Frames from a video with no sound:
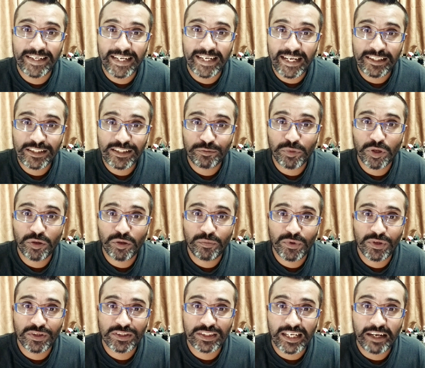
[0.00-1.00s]
day
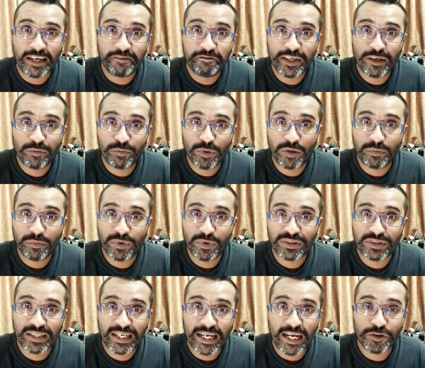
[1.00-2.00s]
purpose everyday
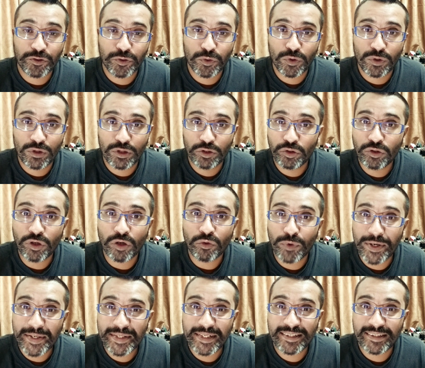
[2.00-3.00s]
purpose casual do not
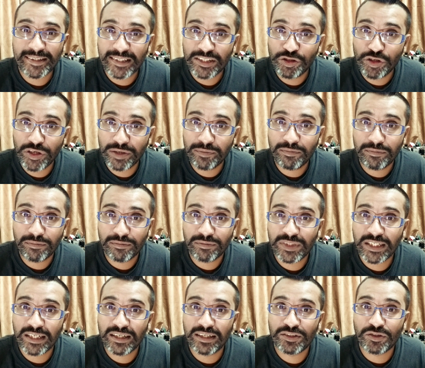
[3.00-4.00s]
wear this in the gym
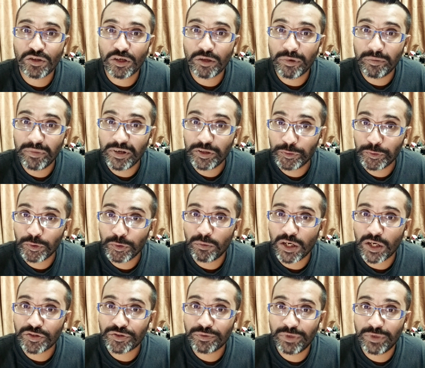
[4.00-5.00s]
then it's gonna be a bit too
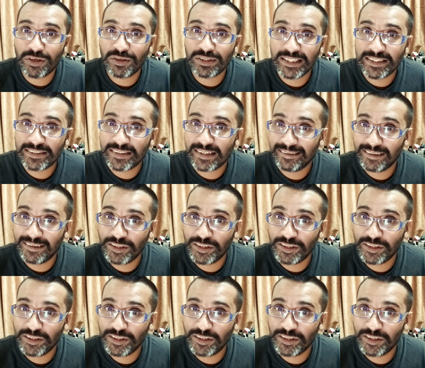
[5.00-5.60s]
much because inside the